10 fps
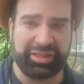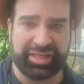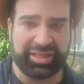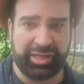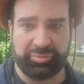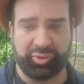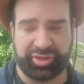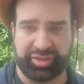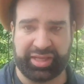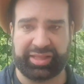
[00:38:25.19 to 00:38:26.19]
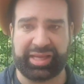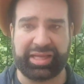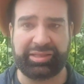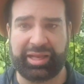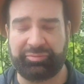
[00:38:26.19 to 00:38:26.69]
It doesn't need more than that. I
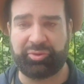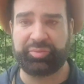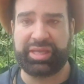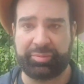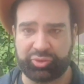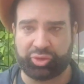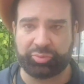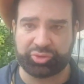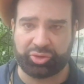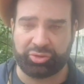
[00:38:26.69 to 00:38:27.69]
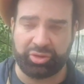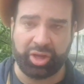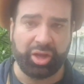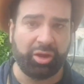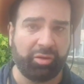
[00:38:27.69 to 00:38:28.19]
can tell from the absorption
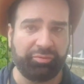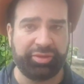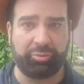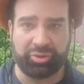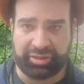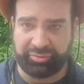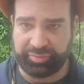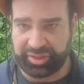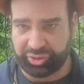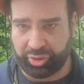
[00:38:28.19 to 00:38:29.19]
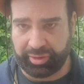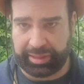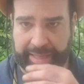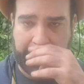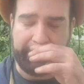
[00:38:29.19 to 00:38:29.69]
of the water from the soil,
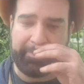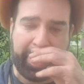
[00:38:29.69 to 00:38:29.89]
yeah?